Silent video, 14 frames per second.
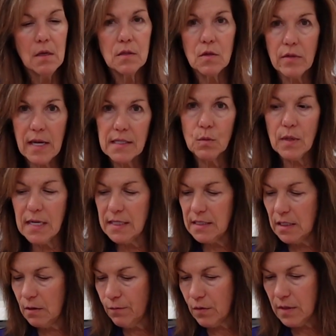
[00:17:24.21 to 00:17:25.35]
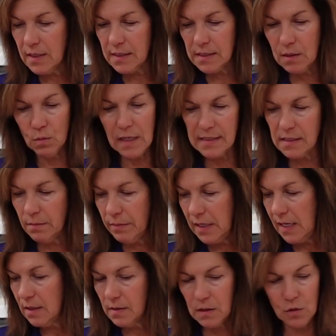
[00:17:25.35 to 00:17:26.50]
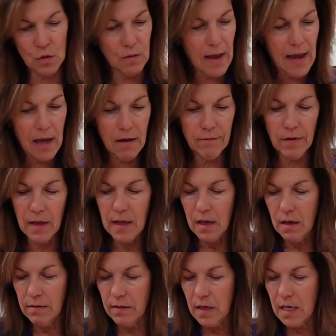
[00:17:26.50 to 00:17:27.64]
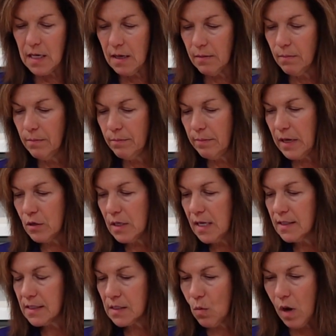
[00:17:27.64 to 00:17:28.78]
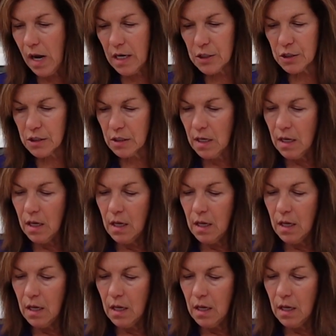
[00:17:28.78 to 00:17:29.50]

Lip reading: So that's what I did for this recipe. So you have the butternut squash.